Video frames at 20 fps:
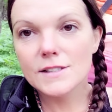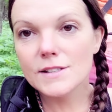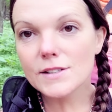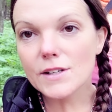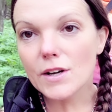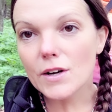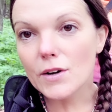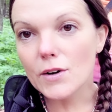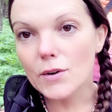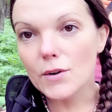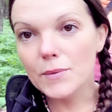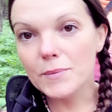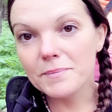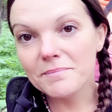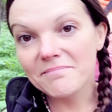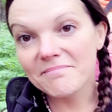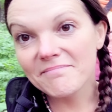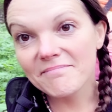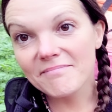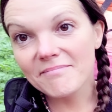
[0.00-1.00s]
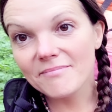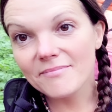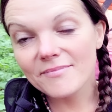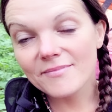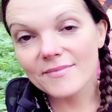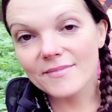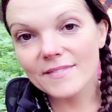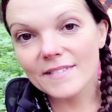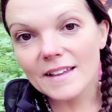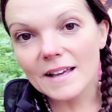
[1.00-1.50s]
So
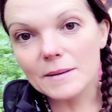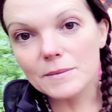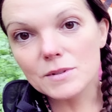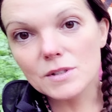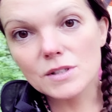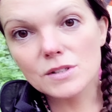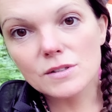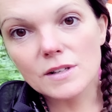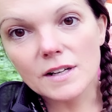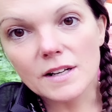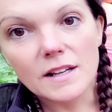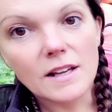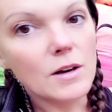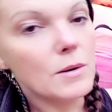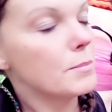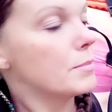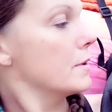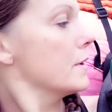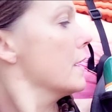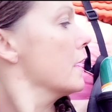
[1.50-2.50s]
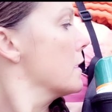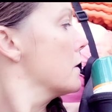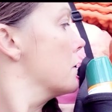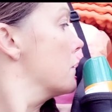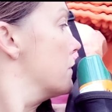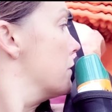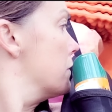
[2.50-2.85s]
I'm just trying to help protect